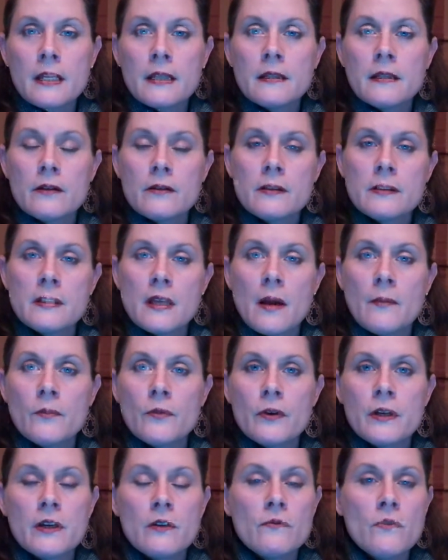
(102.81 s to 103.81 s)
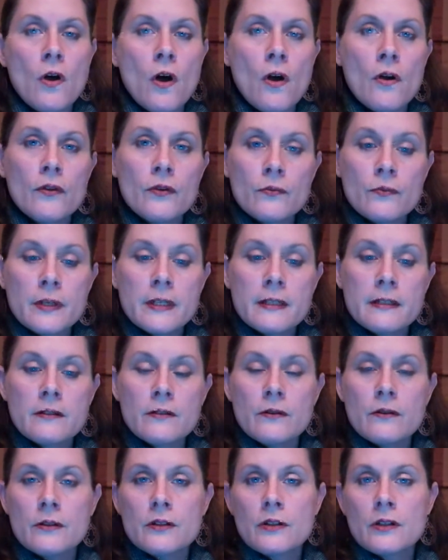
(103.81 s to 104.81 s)
in their summary of all the
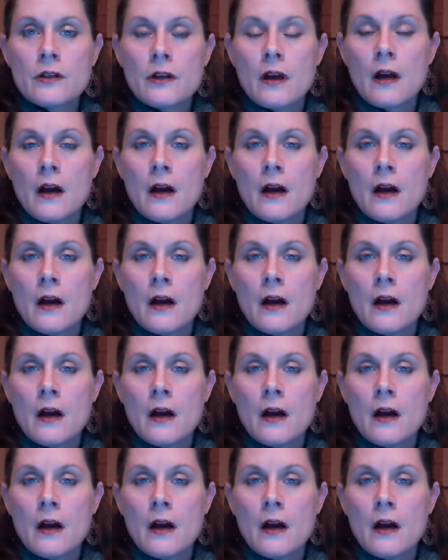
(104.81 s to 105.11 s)
research